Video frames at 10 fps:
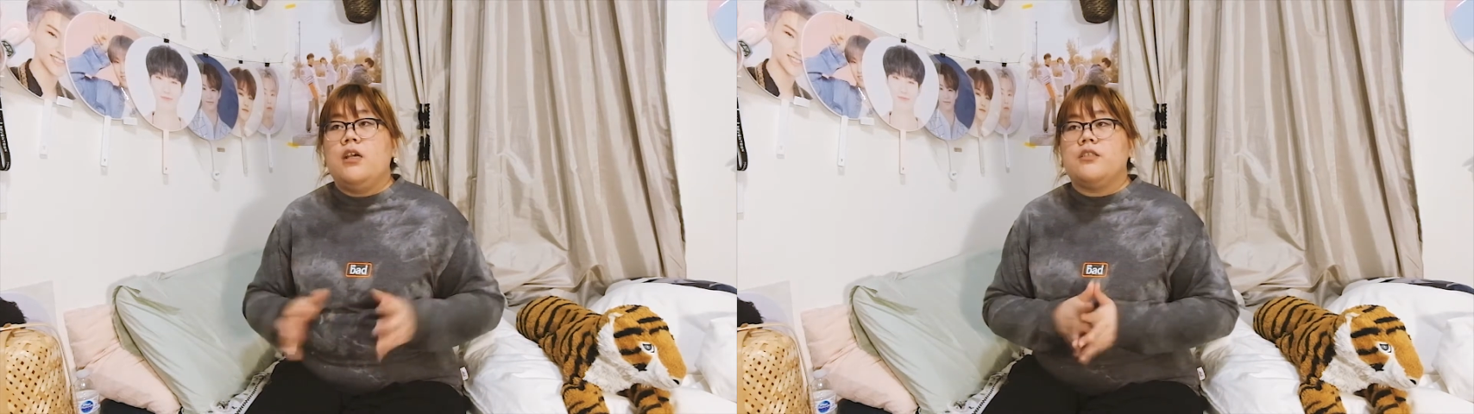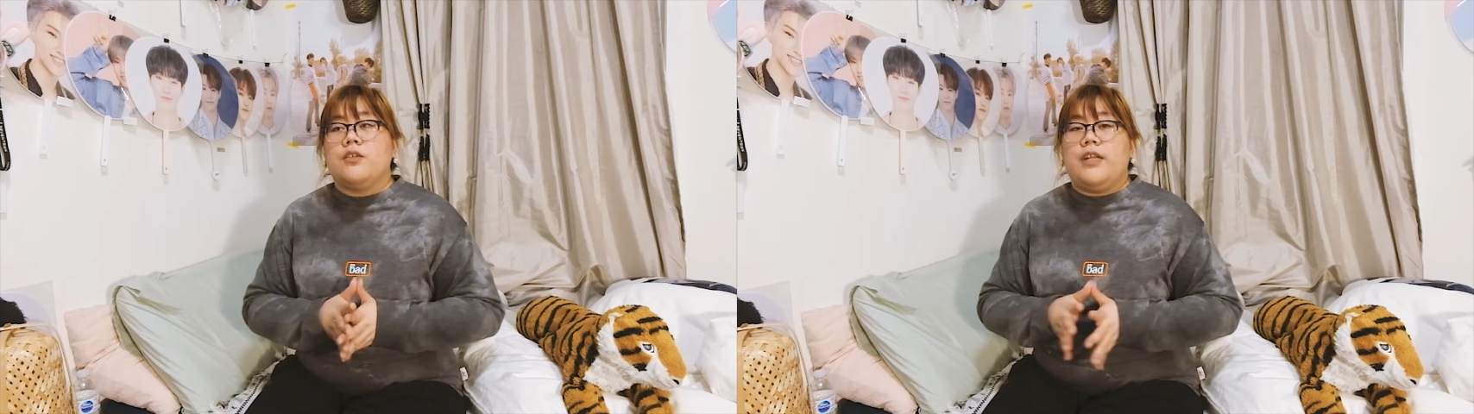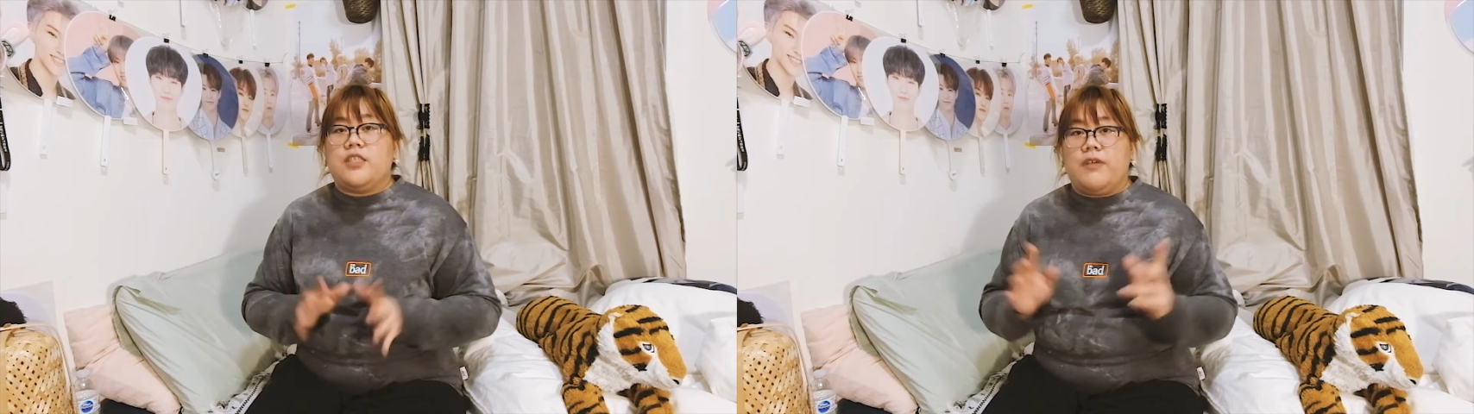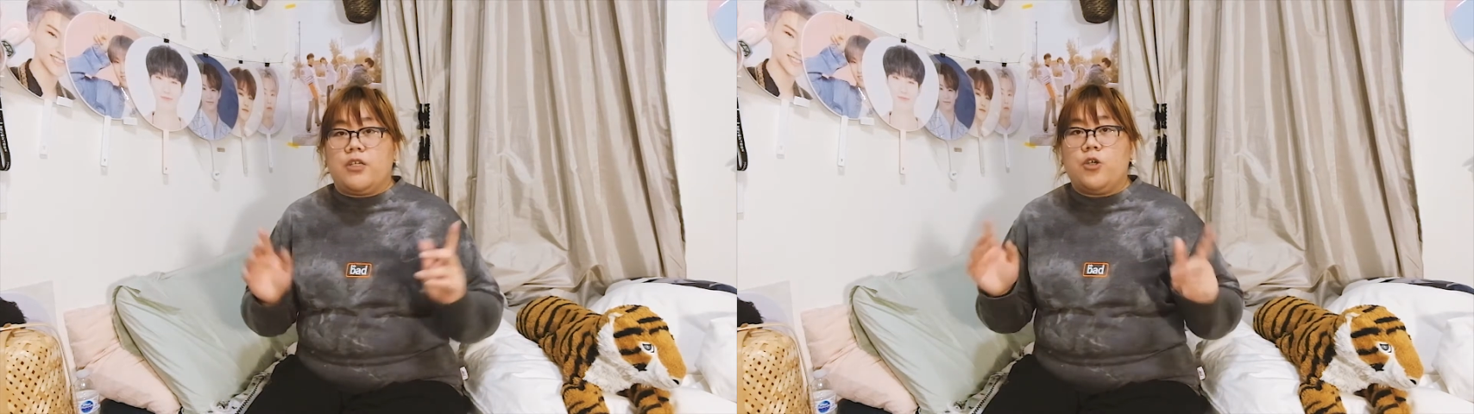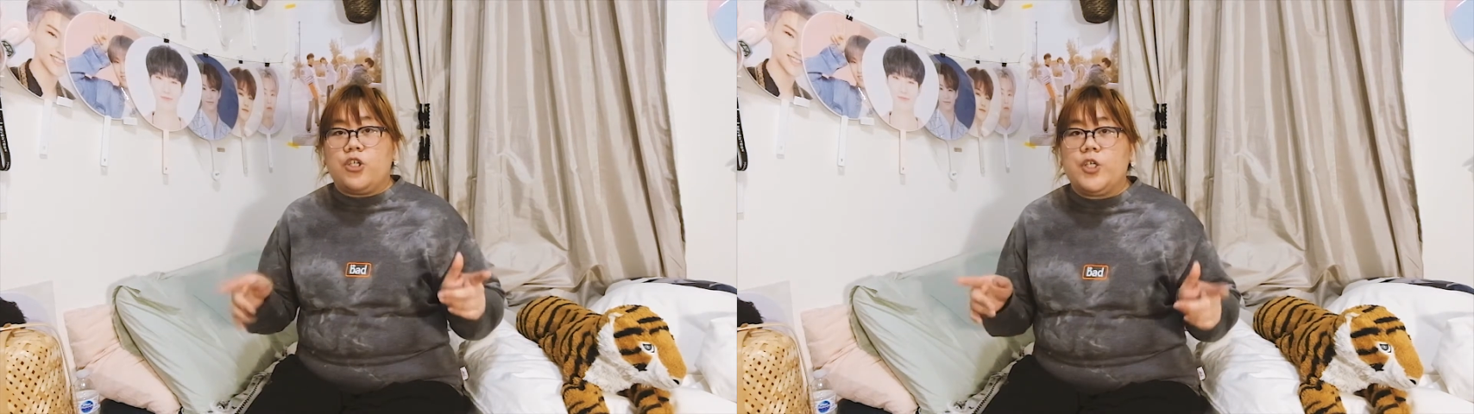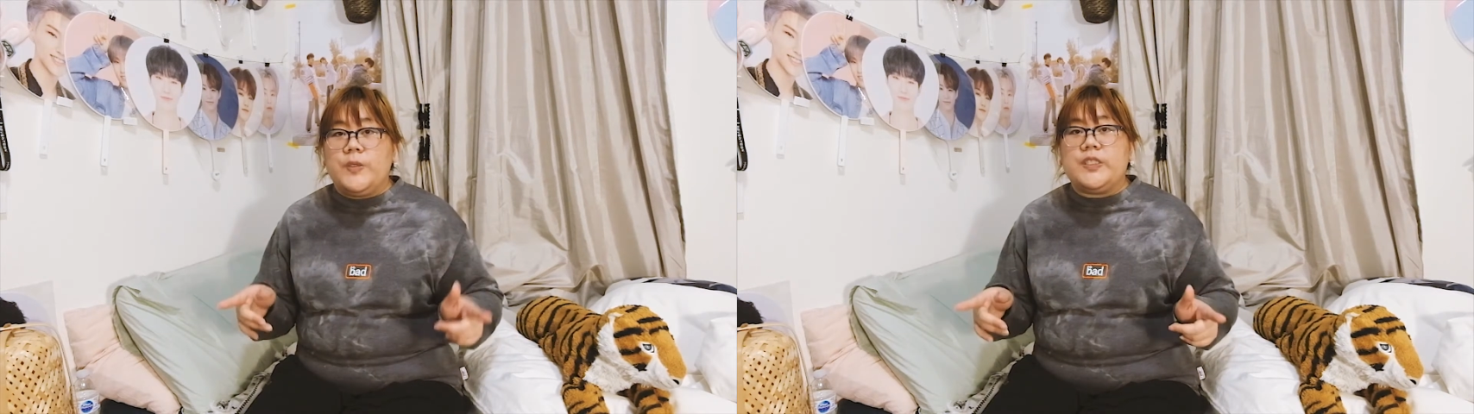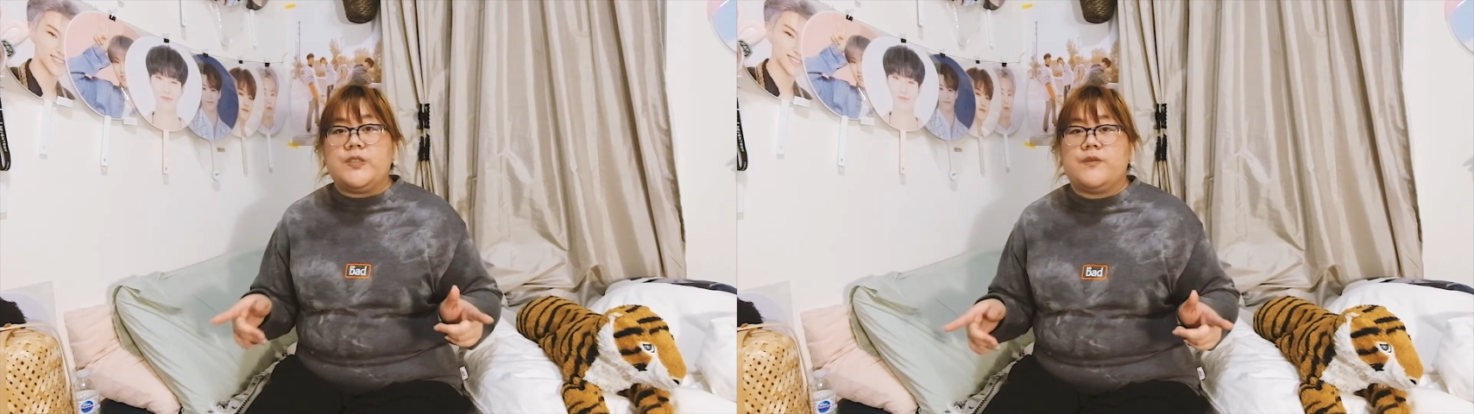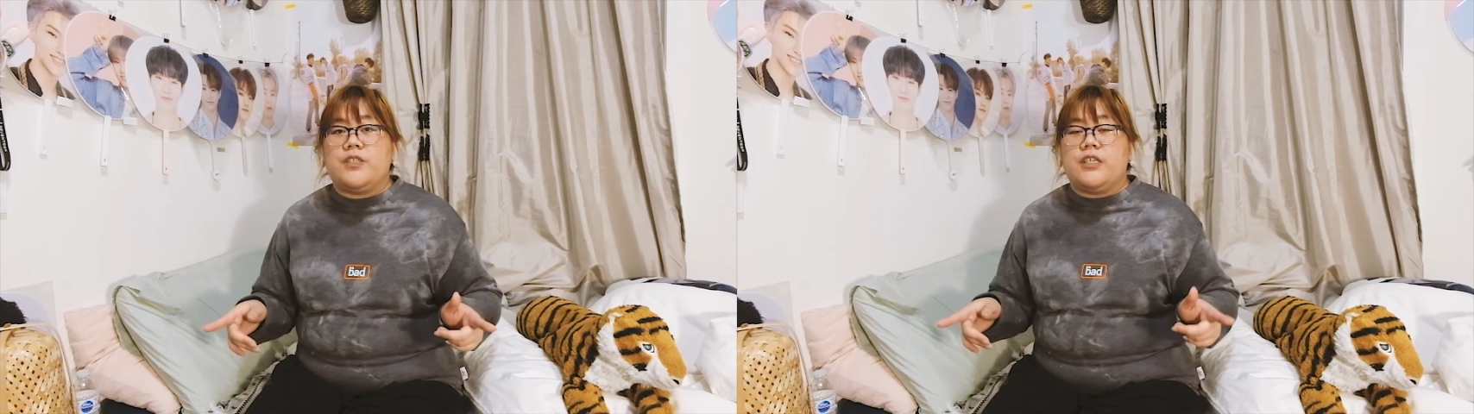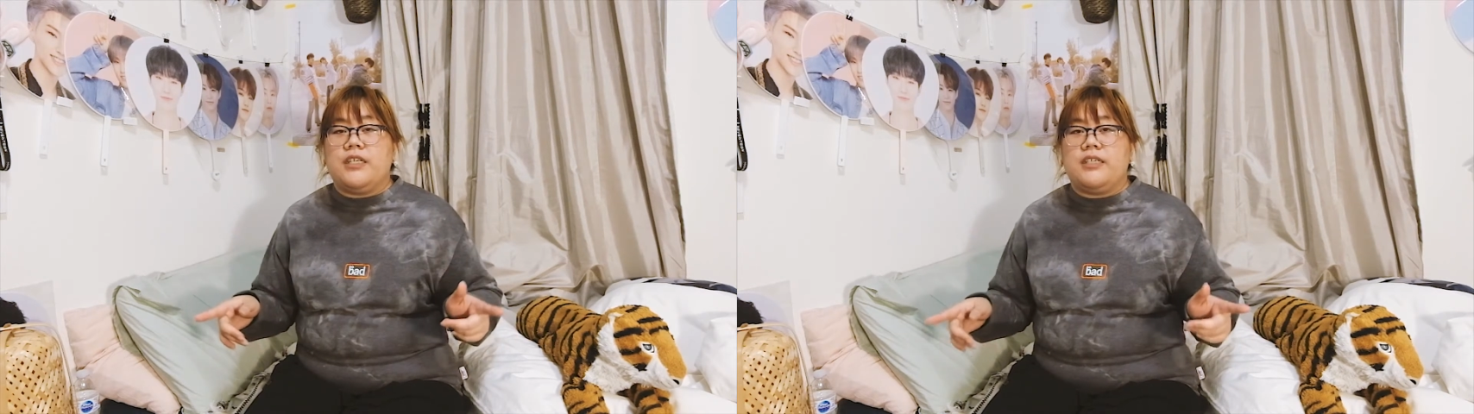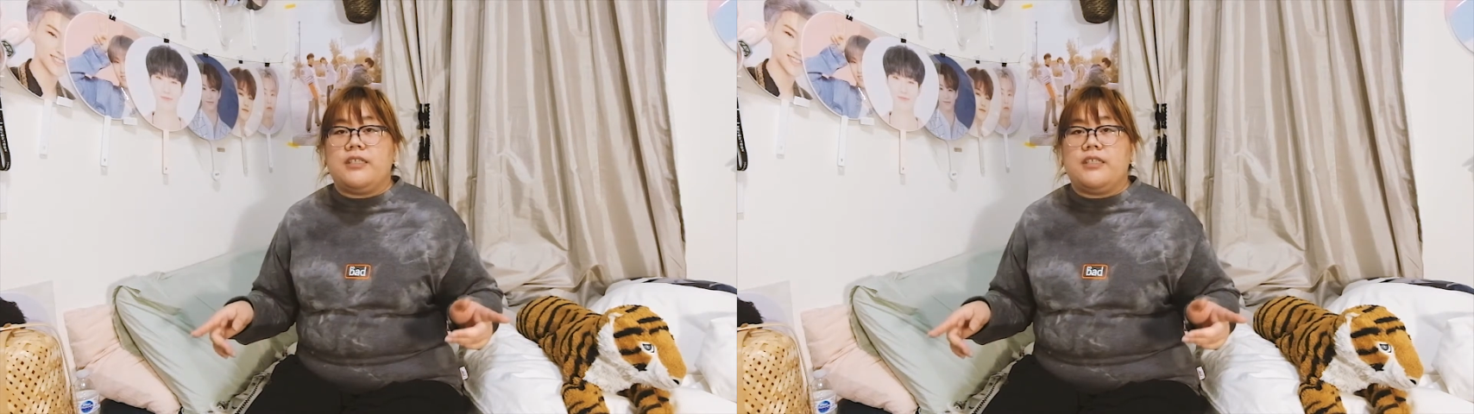So that's what Korgou is for.